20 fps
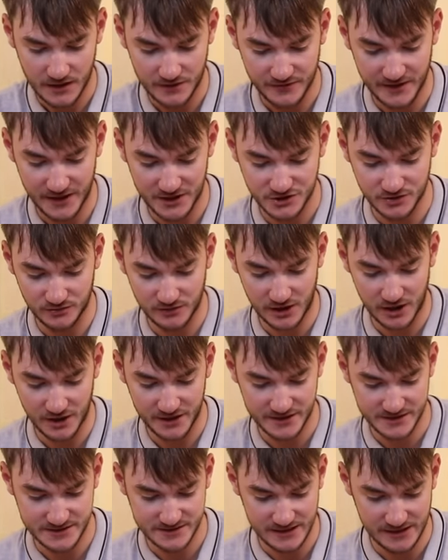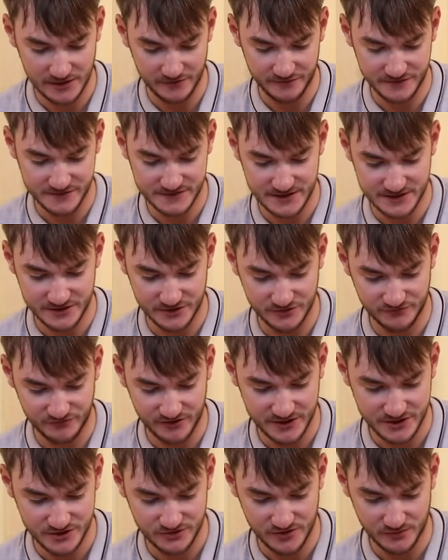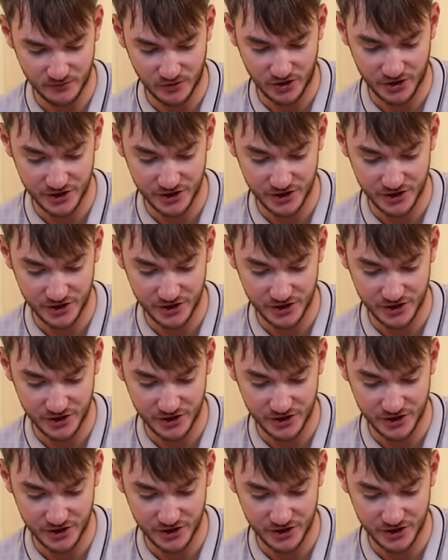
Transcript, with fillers: The actual line itself it says on the rig strip what